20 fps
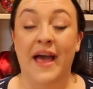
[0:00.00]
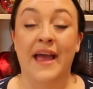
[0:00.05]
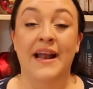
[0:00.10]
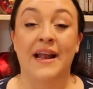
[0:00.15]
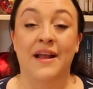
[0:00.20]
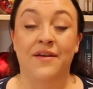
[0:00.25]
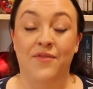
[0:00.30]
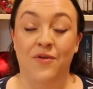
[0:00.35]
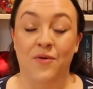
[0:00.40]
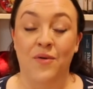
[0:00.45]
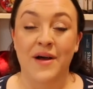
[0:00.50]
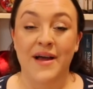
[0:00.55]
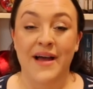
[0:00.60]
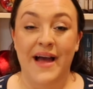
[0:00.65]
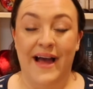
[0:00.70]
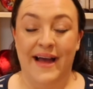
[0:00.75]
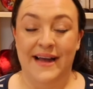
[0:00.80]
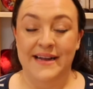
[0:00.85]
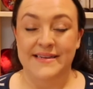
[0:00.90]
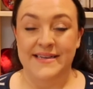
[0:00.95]
A-level
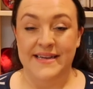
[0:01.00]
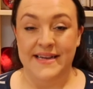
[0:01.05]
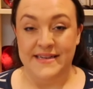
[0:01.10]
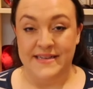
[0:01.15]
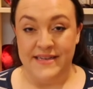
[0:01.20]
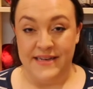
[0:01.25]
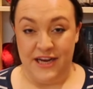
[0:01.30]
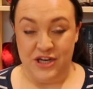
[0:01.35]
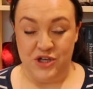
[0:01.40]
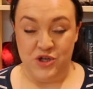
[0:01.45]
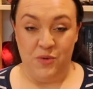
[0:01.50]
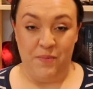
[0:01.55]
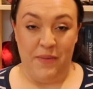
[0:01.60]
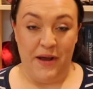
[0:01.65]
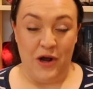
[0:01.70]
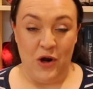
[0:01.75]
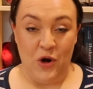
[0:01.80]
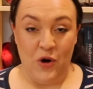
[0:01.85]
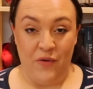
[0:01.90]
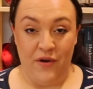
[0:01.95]
and International
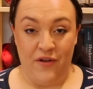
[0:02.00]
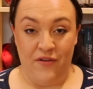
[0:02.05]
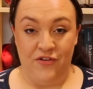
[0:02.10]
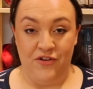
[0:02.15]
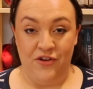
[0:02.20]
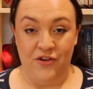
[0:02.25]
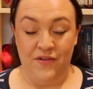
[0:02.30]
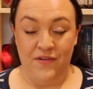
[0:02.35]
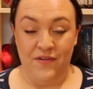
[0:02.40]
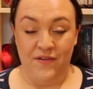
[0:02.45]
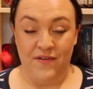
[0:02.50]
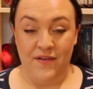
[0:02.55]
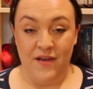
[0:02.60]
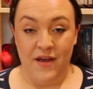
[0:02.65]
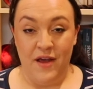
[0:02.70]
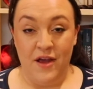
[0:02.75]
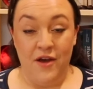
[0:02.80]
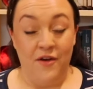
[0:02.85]
Baccalaureate students.